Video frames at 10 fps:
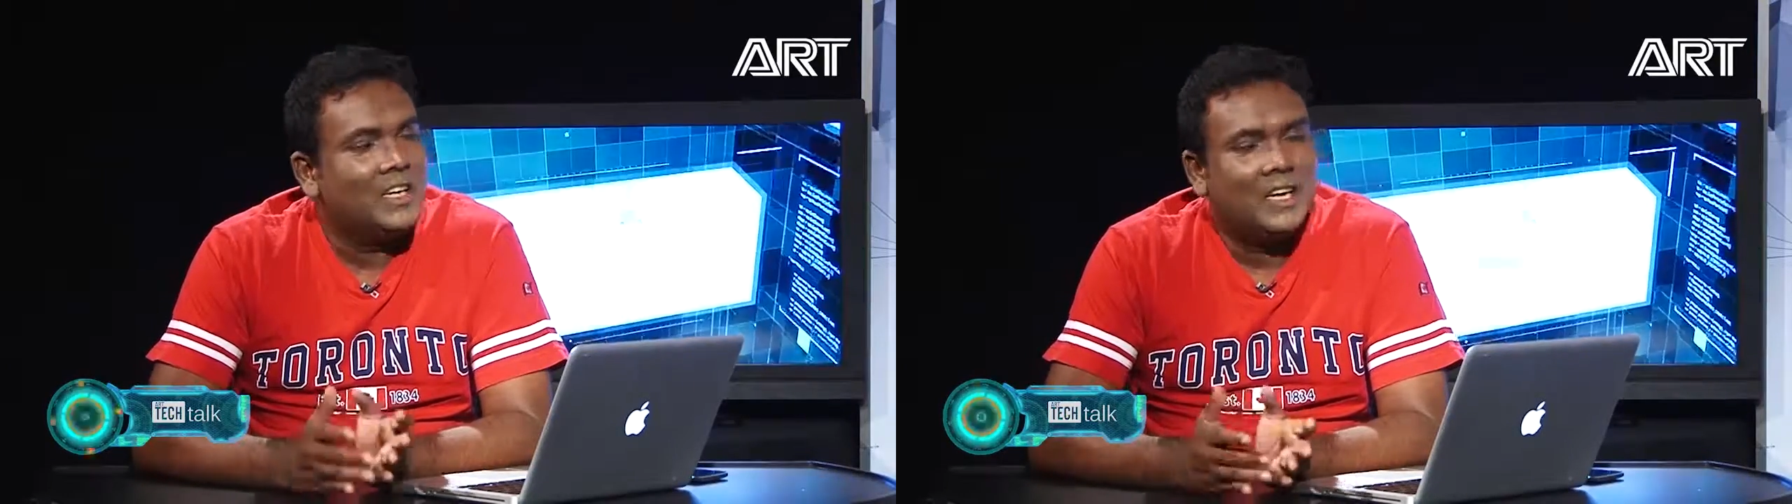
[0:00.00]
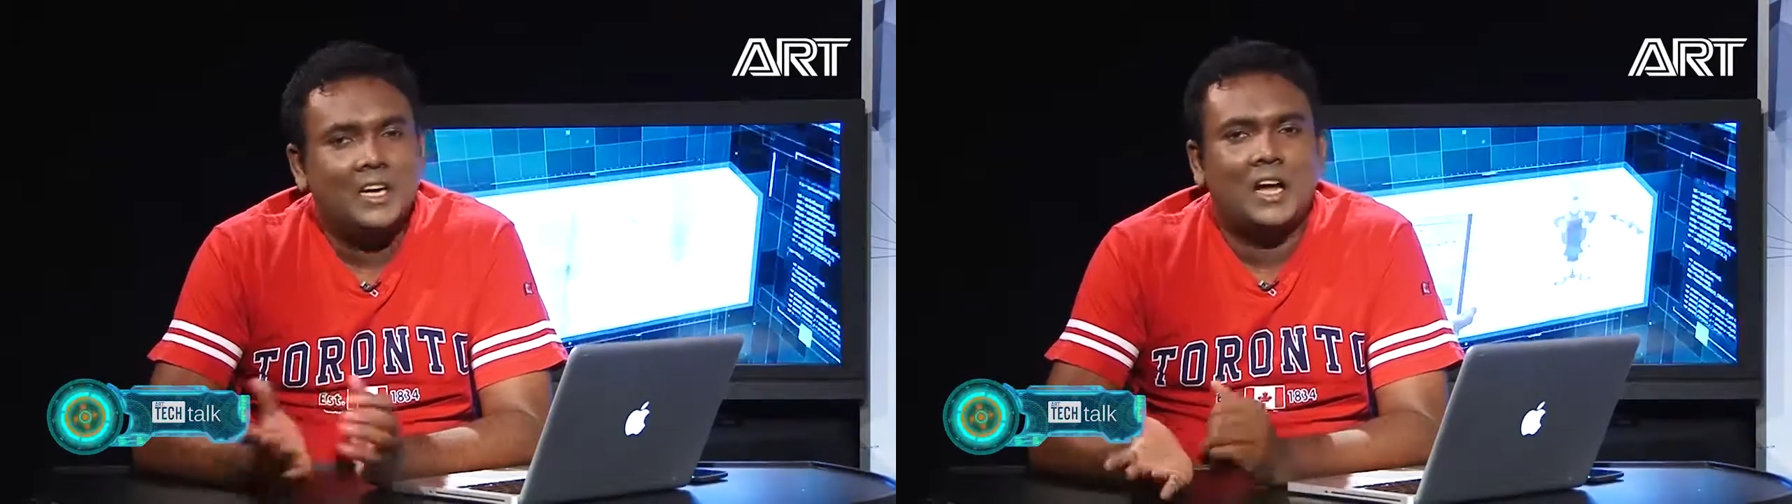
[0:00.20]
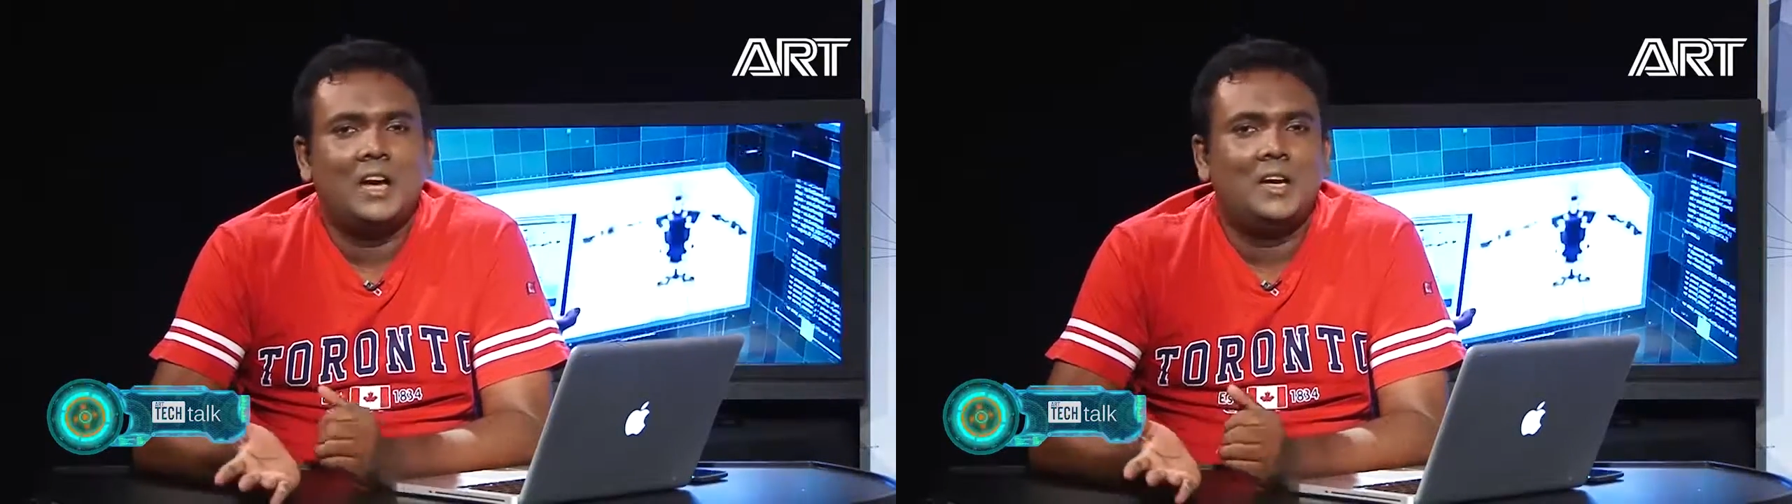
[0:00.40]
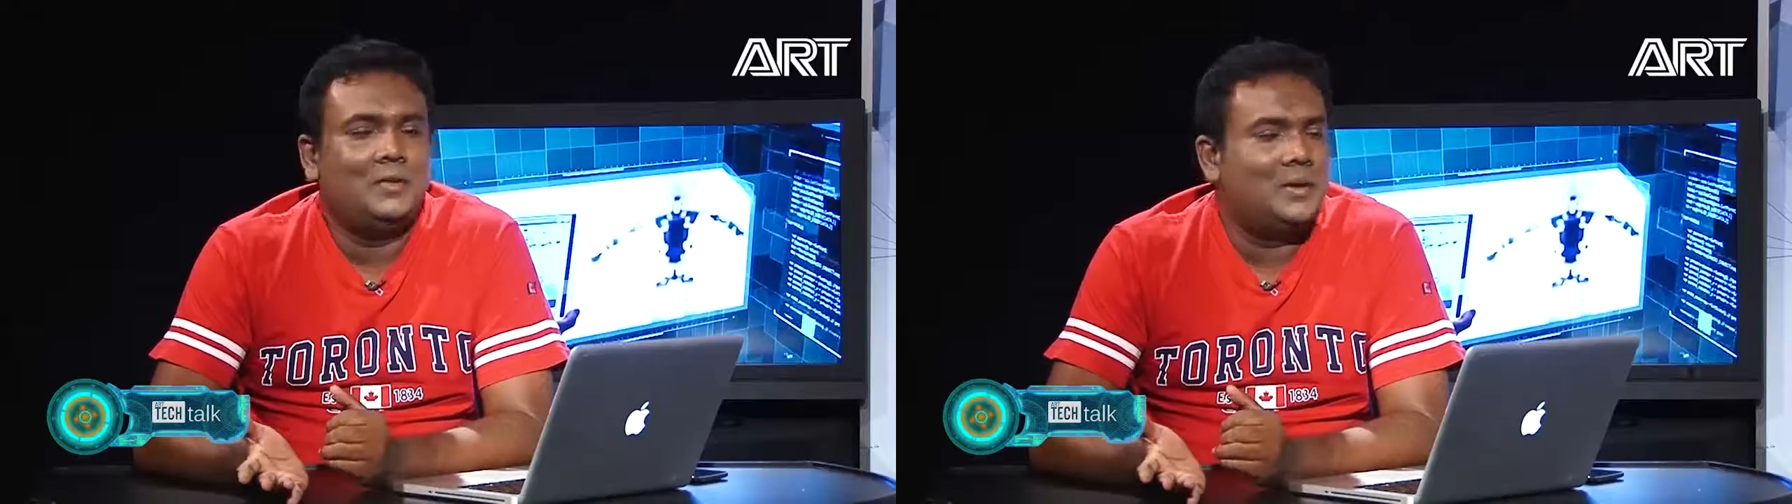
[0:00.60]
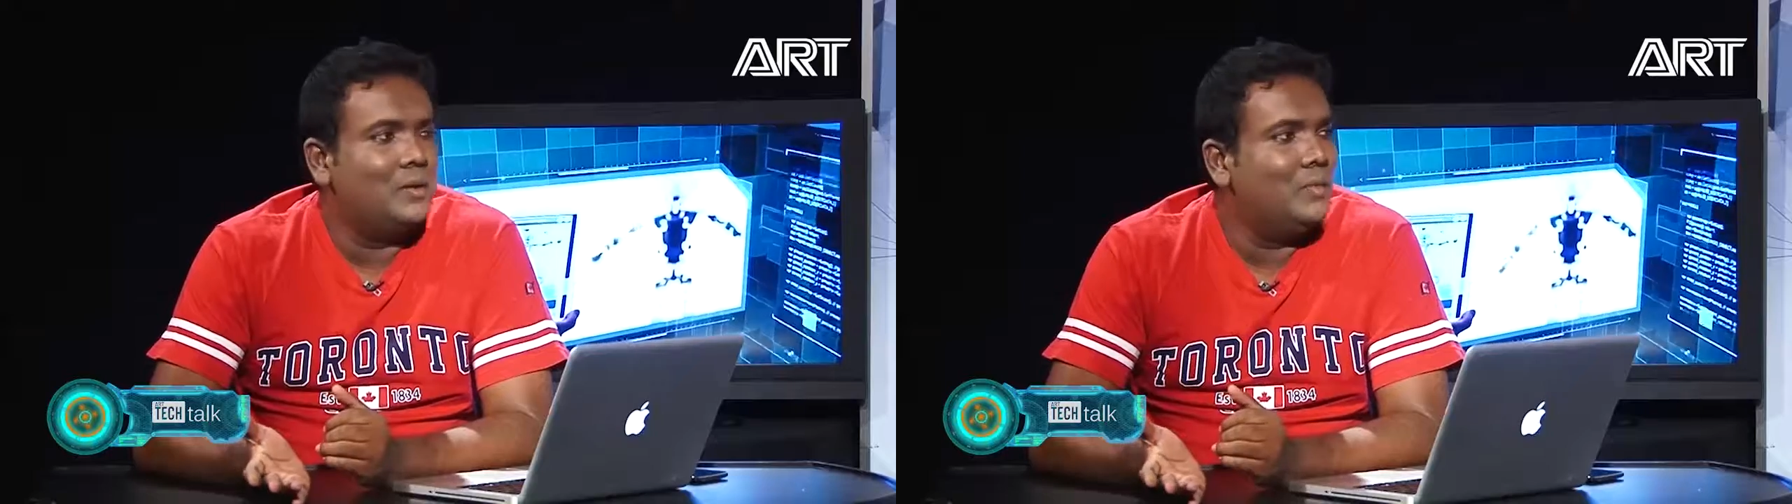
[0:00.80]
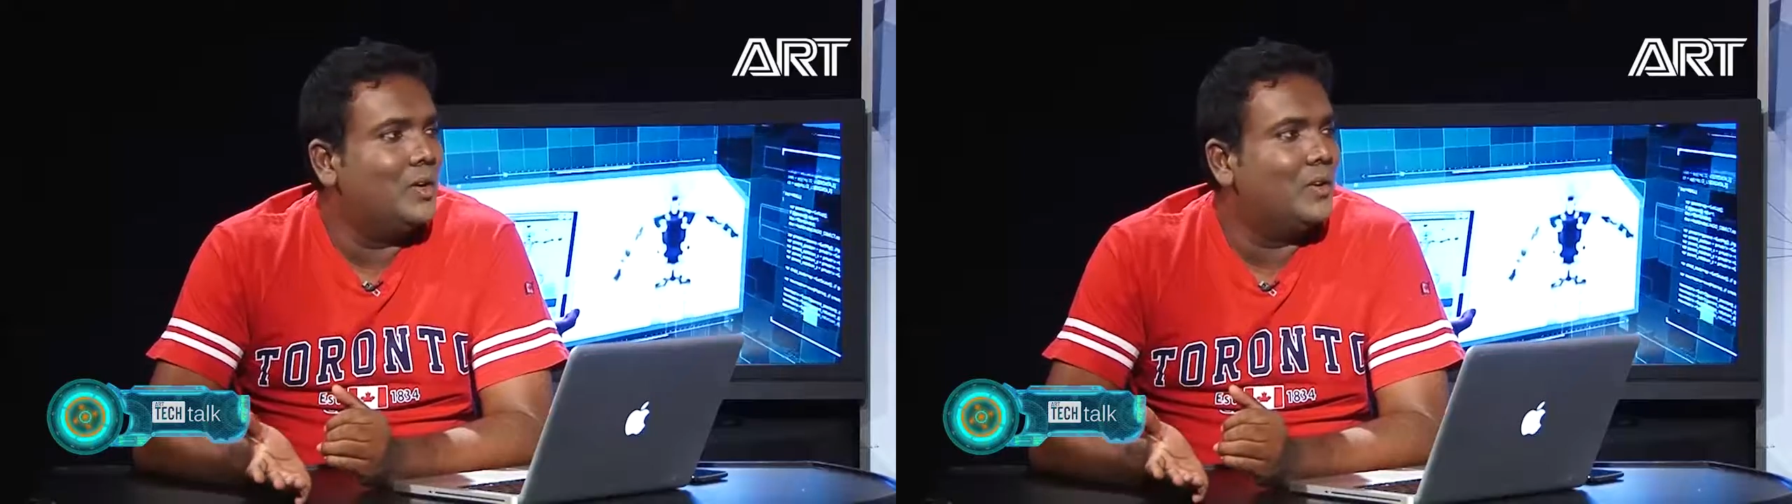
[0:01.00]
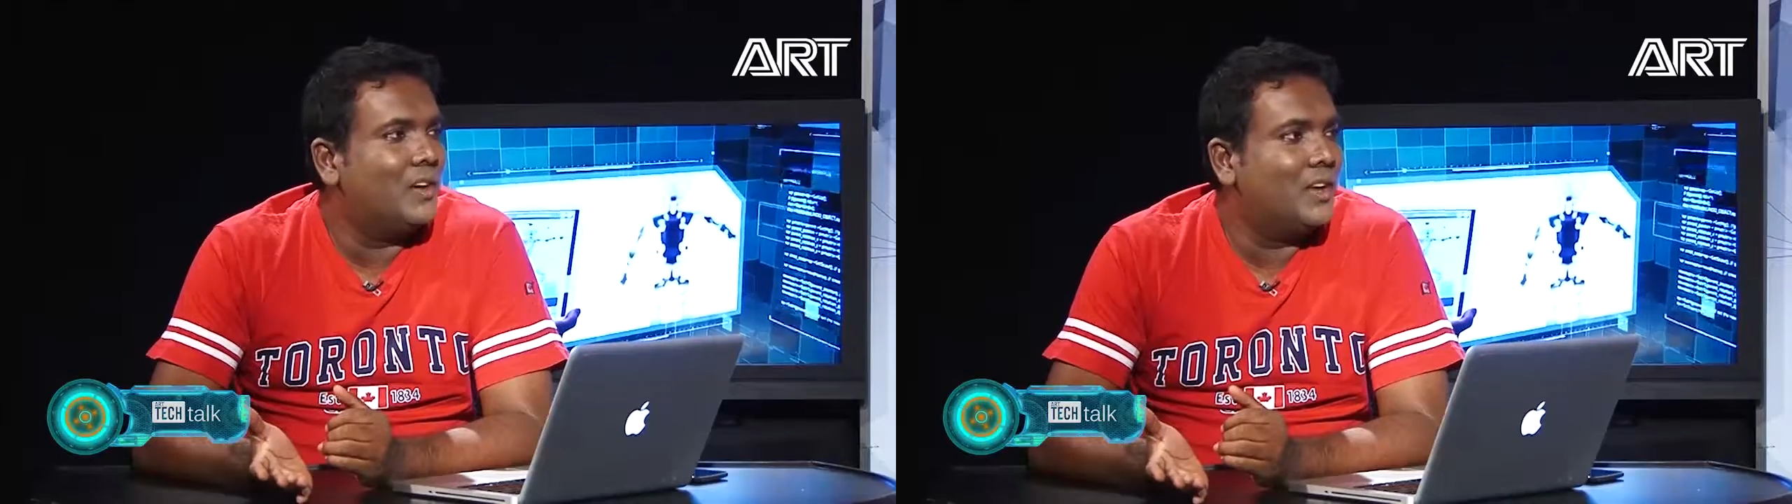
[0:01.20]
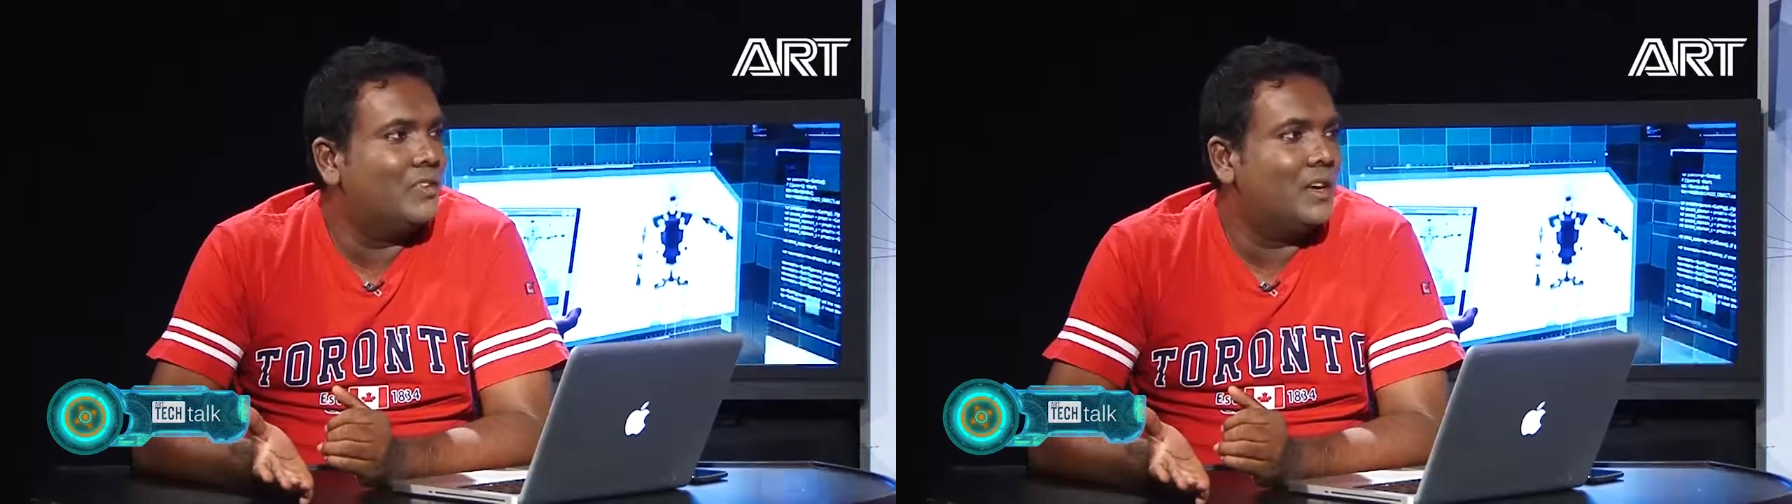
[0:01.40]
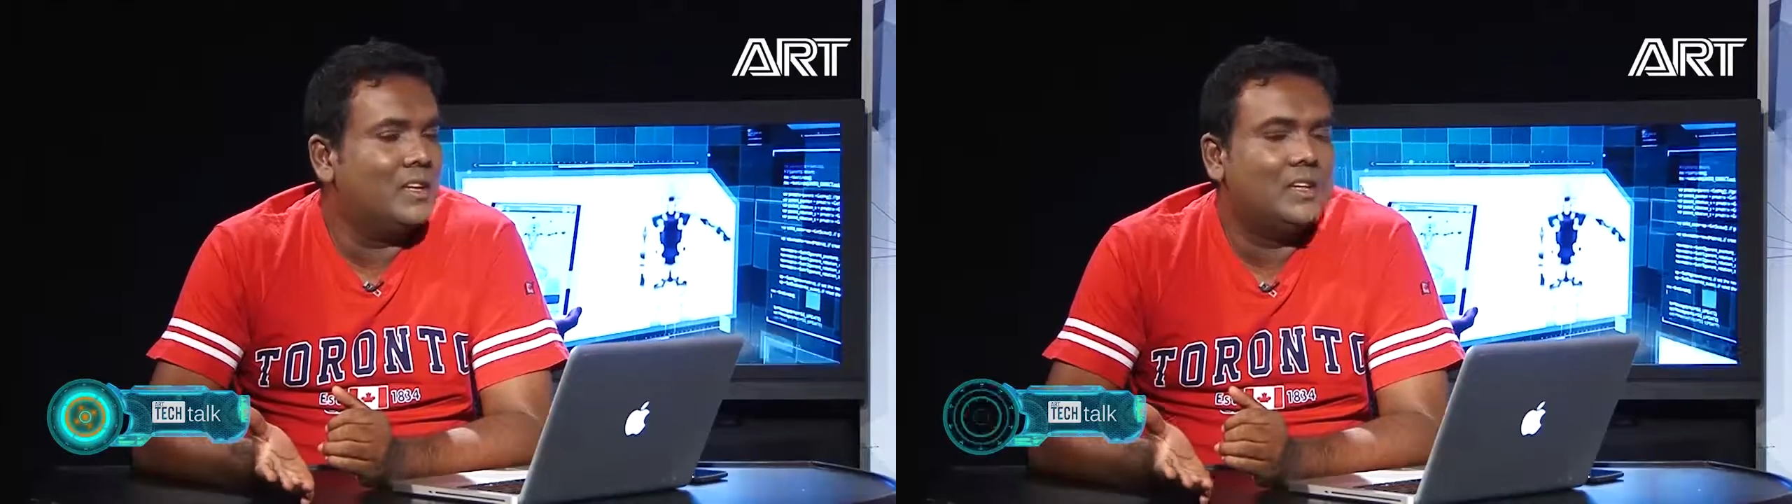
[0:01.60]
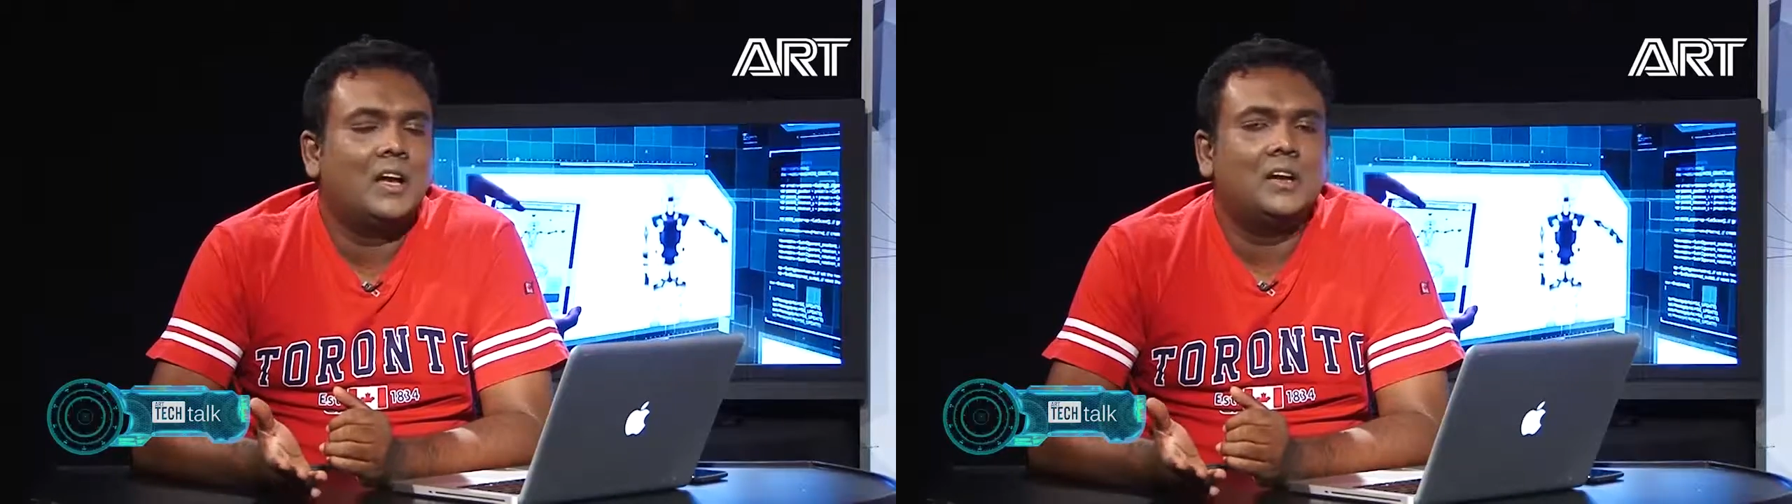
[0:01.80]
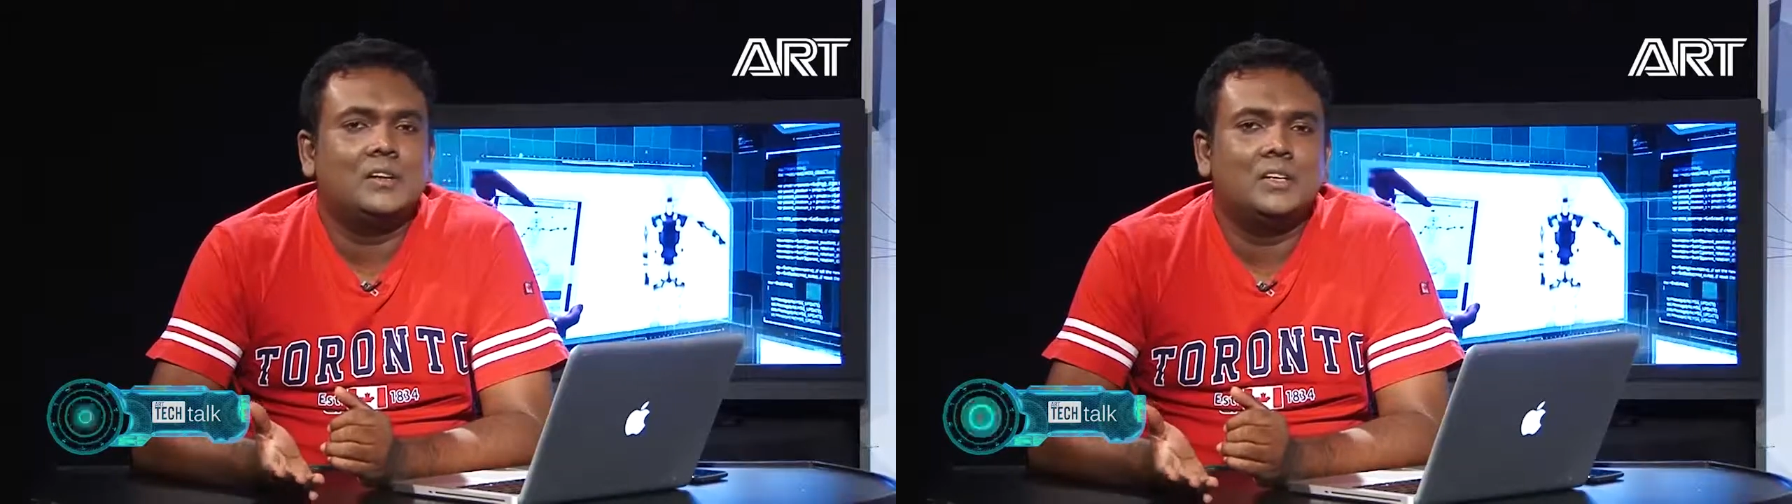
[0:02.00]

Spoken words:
It ultimately be your Wi-Fi that